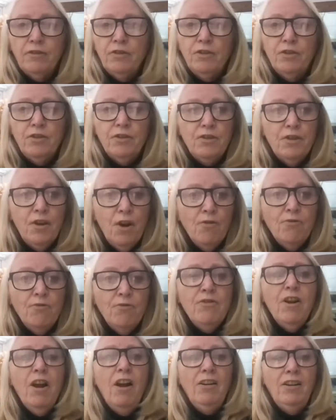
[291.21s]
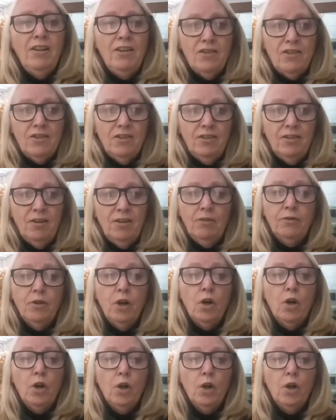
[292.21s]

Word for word: no knowledge of